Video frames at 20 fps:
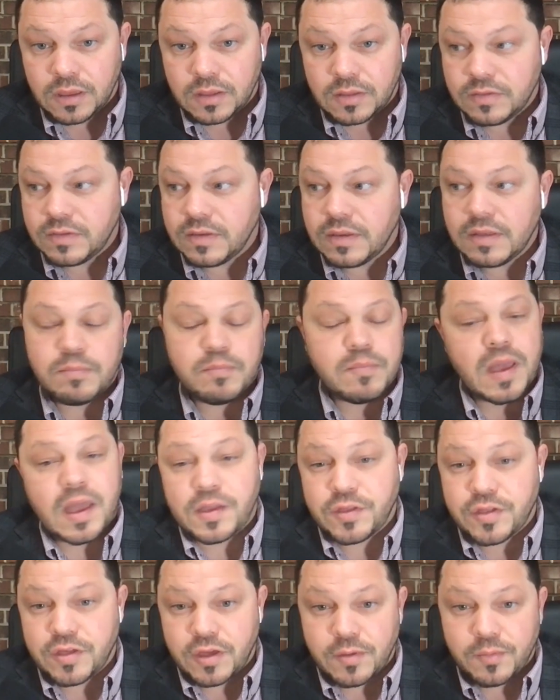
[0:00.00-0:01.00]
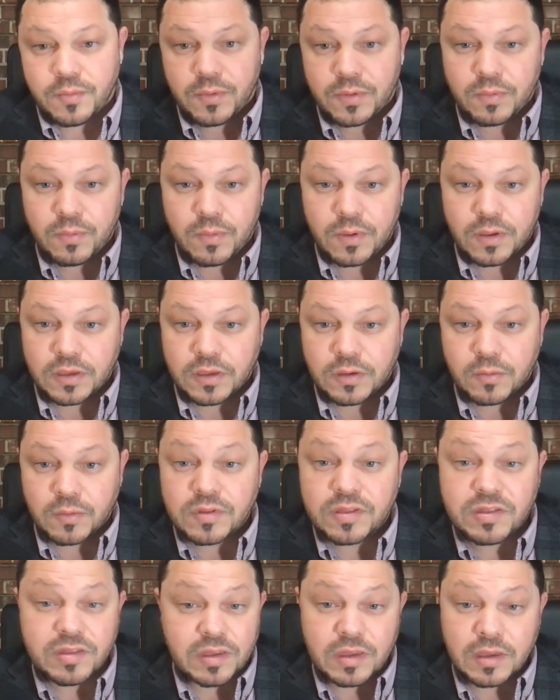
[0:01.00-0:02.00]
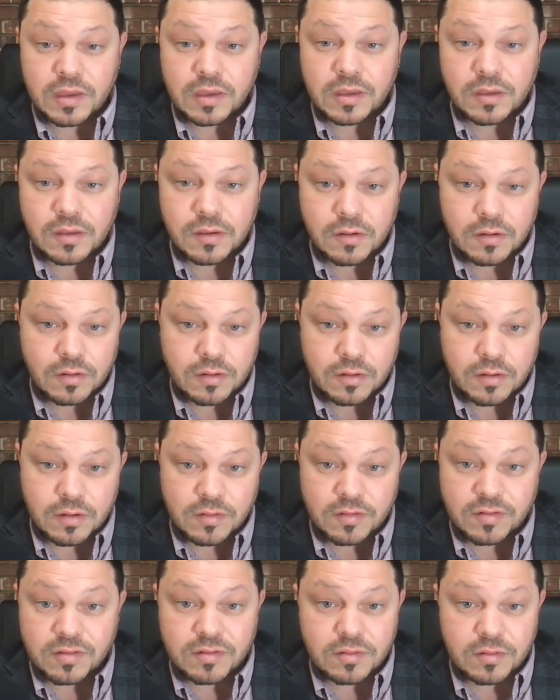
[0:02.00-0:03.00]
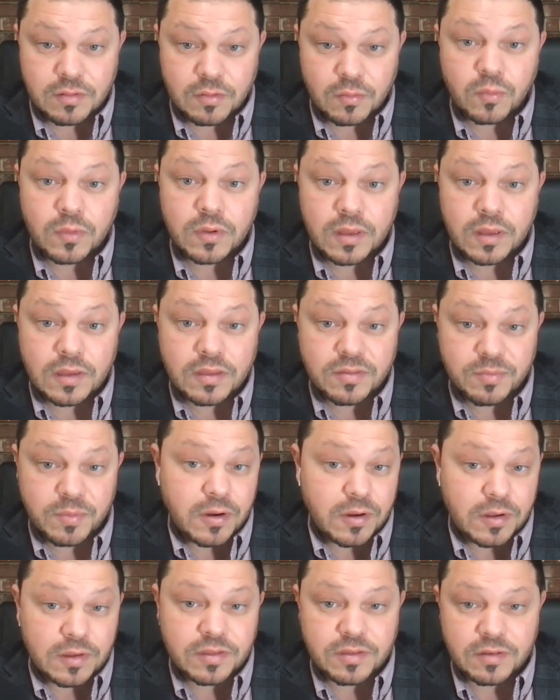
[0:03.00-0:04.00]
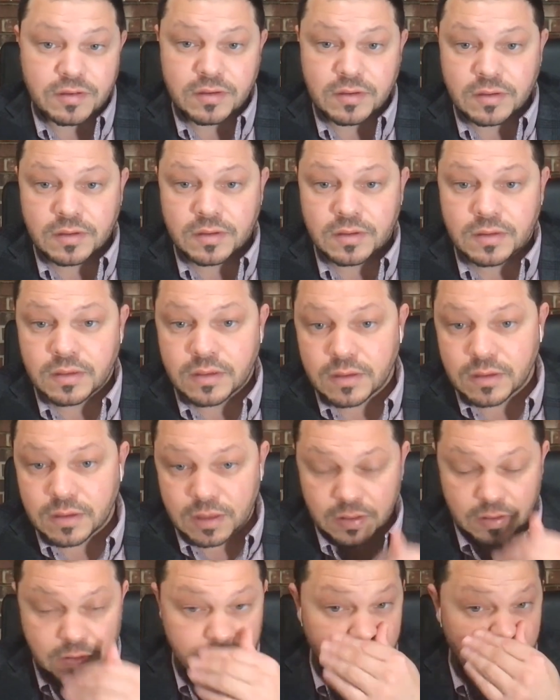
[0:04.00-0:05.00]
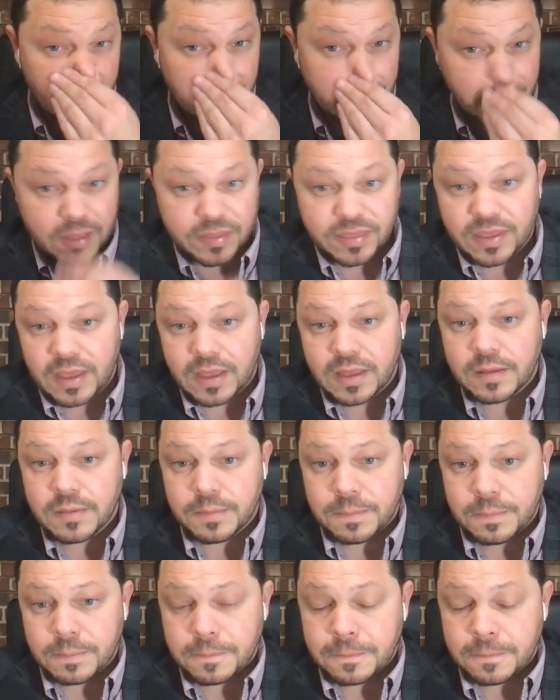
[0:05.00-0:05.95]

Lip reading: didn't match up with what you were seeing or experiencing? Can you talk about that?